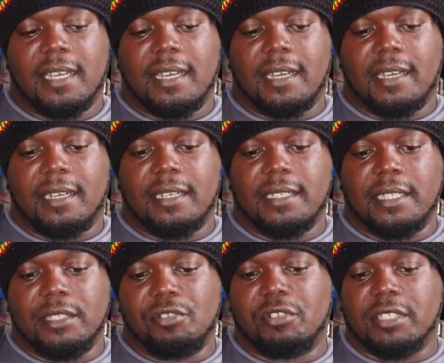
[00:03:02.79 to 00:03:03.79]

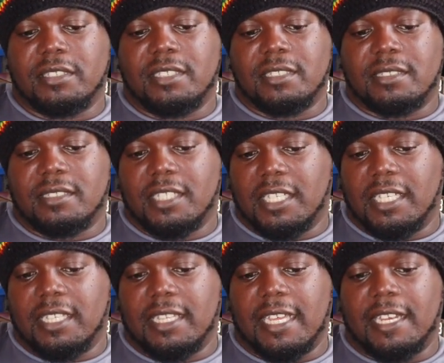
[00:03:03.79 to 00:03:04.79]
And you could just
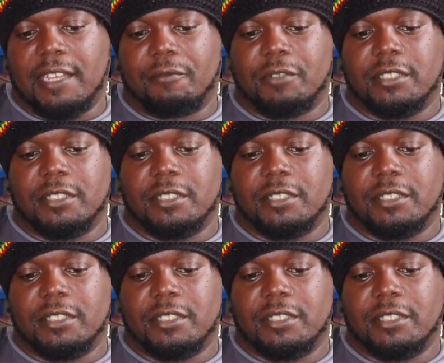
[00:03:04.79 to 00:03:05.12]
see that it